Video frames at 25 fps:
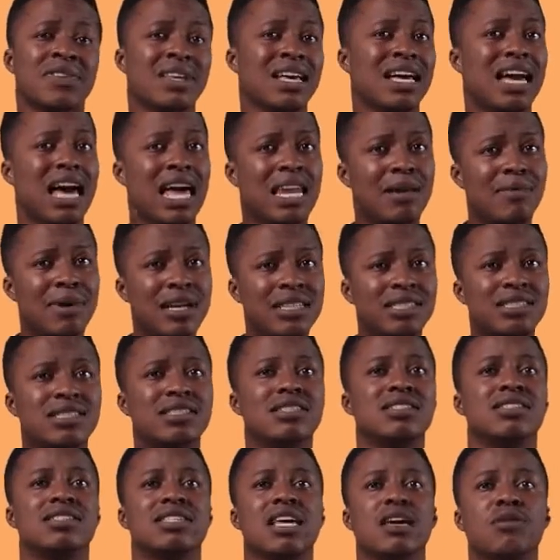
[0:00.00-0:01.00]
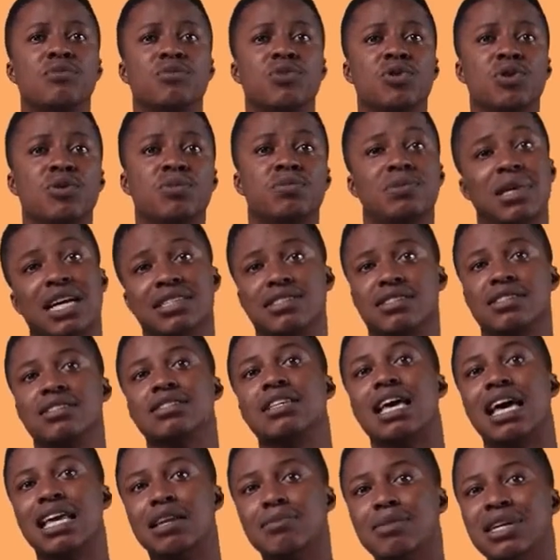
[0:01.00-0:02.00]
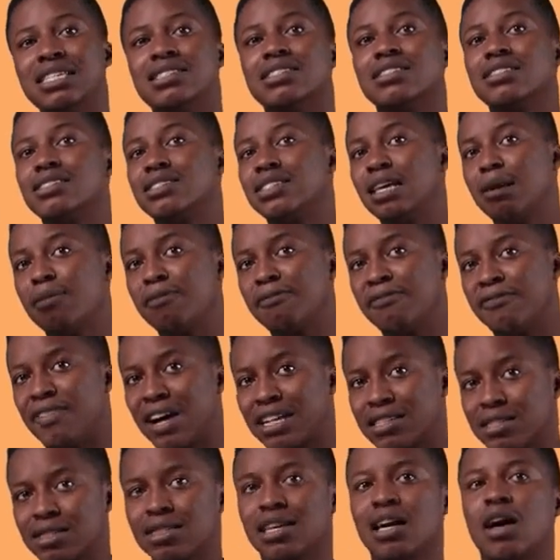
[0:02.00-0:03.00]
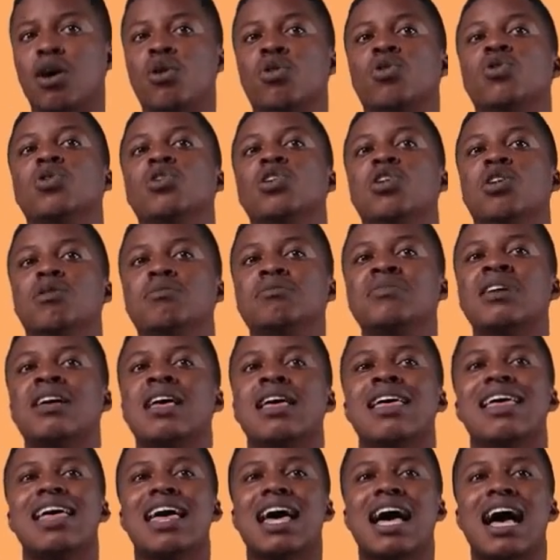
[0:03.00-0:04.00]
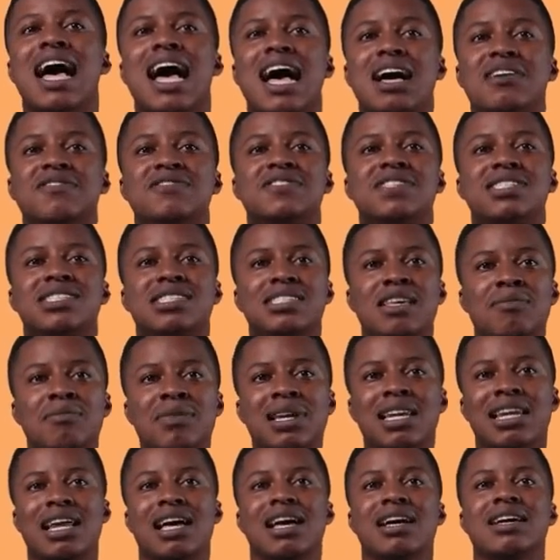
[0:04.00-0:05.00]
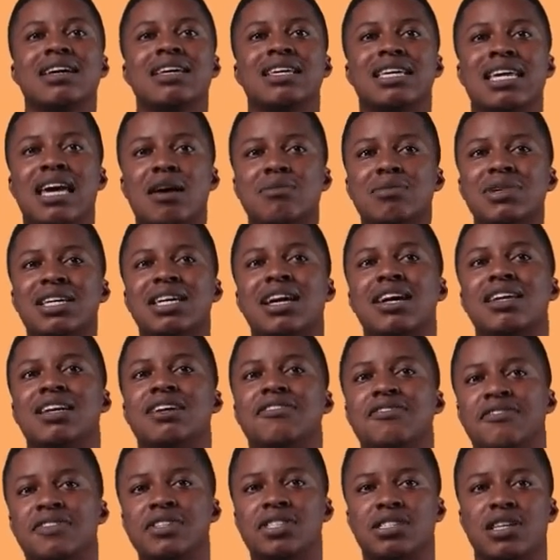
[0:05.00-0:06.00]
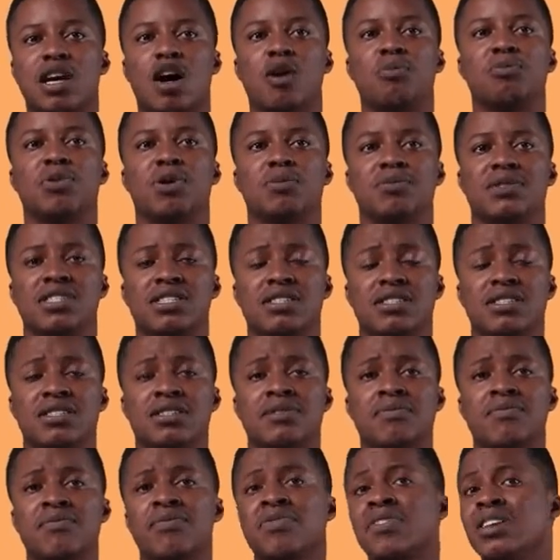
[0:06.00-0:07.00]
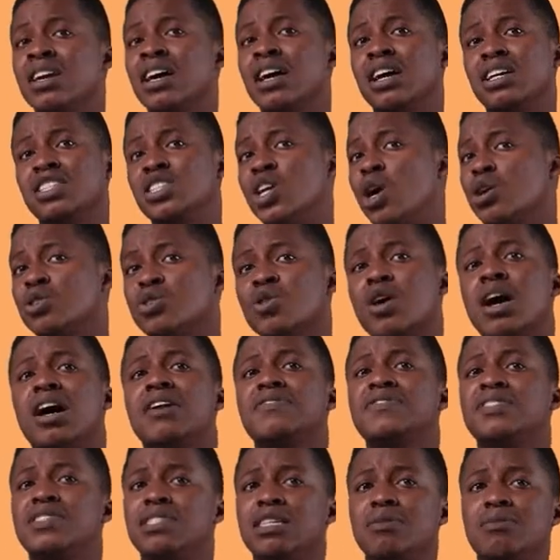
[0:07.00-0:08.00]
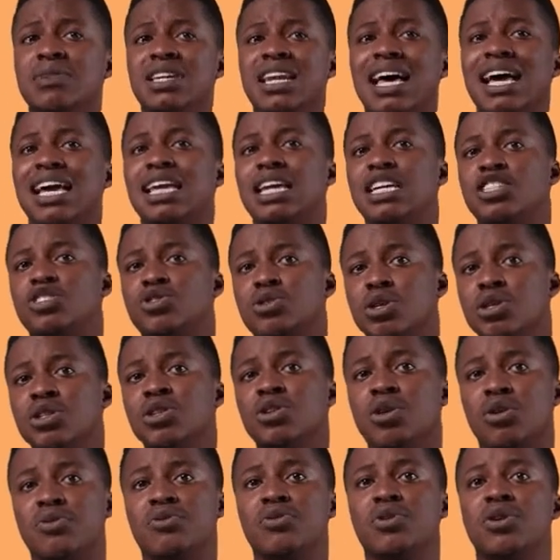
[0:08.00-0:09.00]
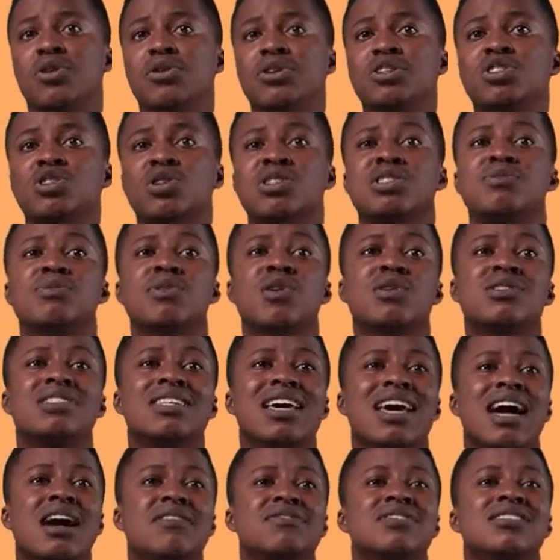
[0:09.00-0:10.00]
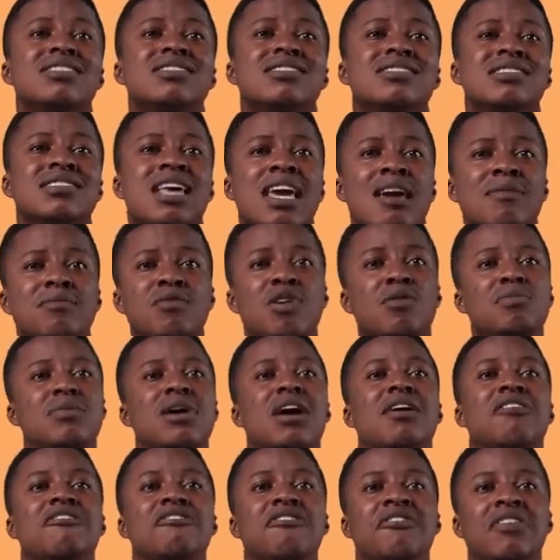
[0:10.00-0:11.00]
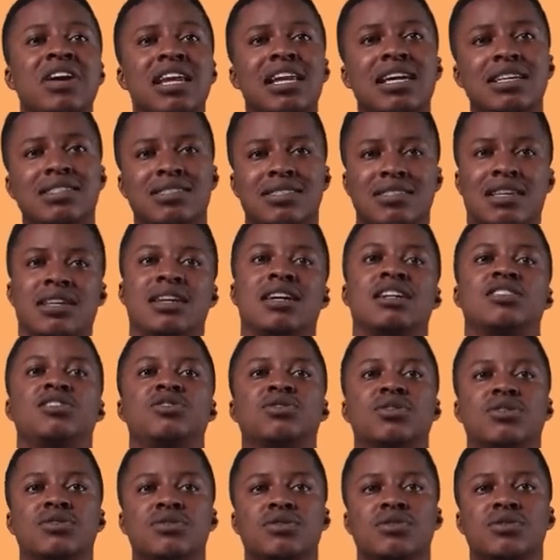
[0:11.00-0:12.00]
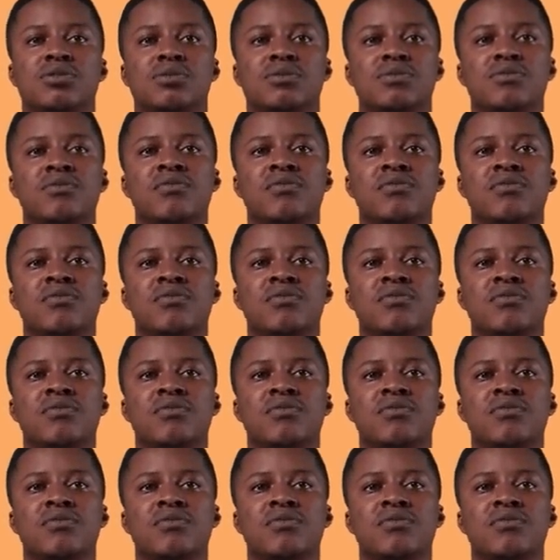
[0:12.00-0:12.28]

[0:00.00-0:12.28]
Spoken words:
Elements in the same group, that is, elements in the same vertical column, have similar chemical and physical properties. They also have similar electronic configurations because they have the same number of valence electrons.